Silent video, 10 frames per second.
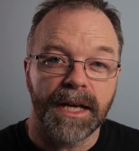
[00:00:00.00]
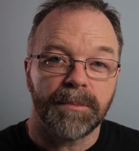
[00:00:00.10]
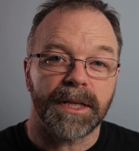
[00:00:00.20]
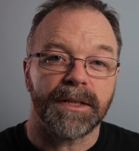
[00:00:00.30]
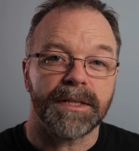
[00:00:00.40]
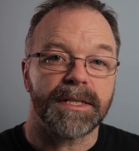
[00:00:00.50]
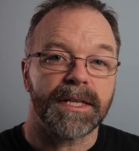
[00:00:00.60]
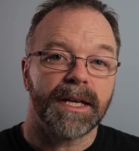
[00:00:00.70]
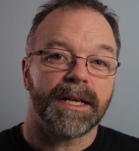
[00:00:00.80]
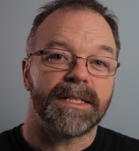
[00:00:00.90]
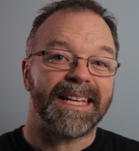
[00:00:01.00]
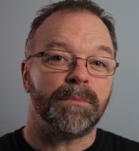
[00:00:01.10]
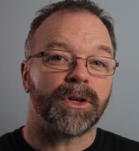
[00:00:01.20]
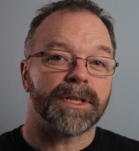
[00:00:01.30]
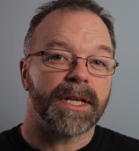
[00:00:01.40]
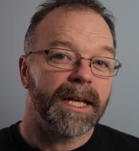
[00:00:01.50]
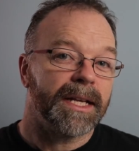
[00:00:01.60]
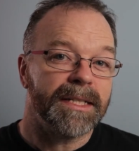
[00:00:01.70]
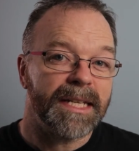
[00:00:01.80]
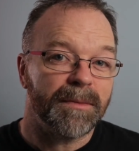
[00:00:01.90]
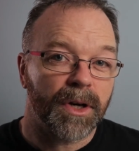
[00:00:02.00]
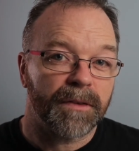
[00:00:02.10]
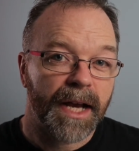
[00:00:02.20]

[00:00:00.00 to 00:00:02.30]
because Timon in Timon of